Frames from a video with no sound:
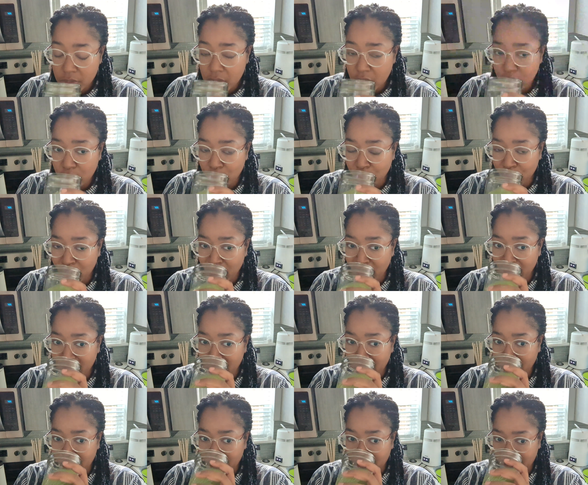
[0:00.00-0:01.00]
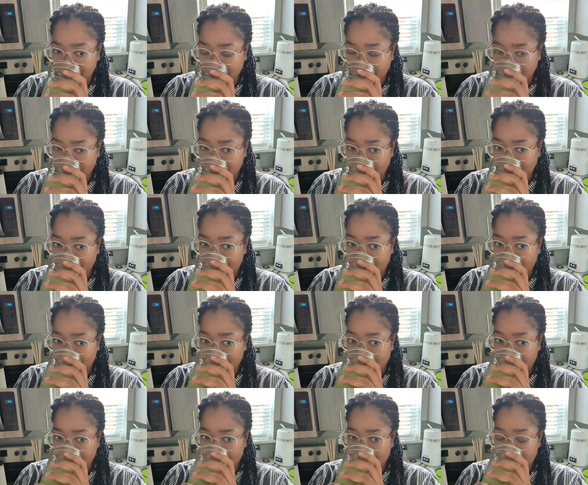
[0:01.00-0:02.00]

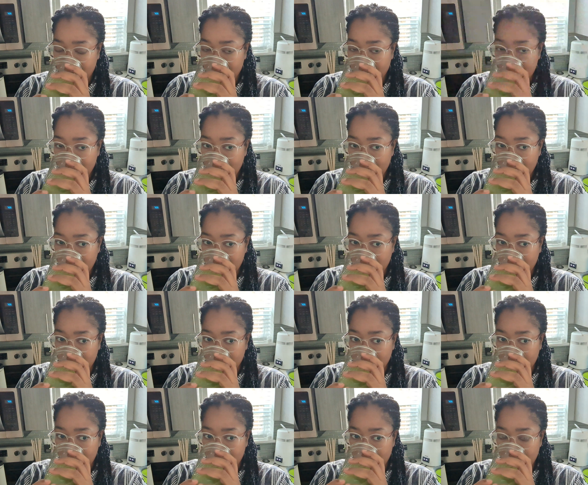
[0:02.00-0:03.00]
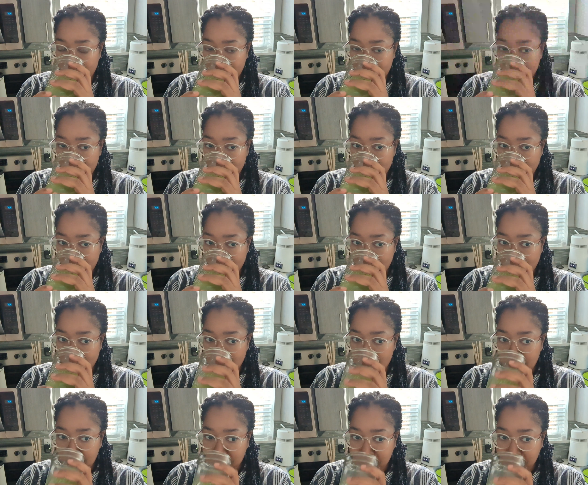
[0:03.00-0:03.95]
[no speech]